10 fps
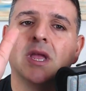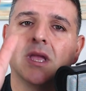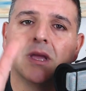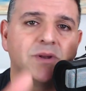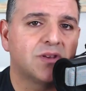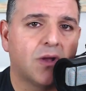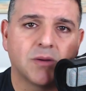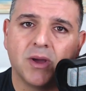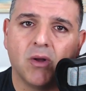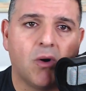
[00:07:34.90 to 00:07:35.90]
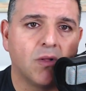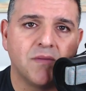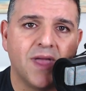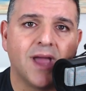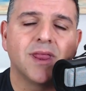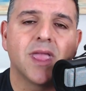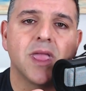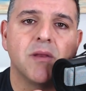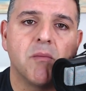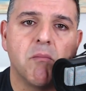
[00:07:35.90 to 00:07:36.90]
I'm going to talk about all of that
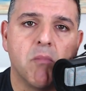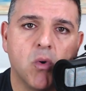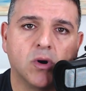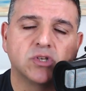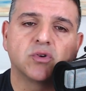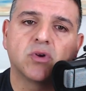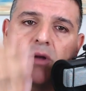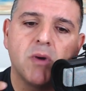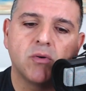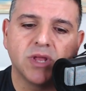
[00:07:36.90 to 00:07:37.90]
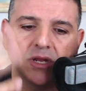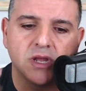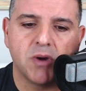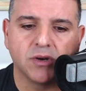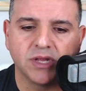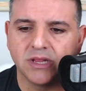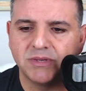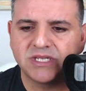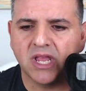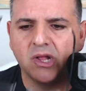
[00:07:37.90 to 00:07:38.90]
and more. So come on in, come on in. Let me
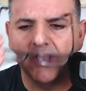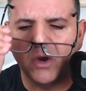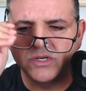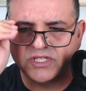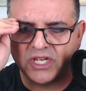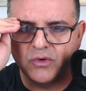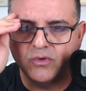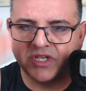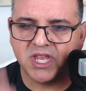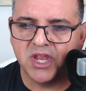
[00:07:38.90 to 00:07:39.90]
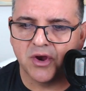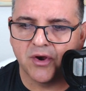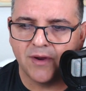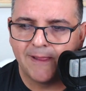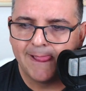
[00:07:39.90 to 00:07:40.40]
say hello to see who's here.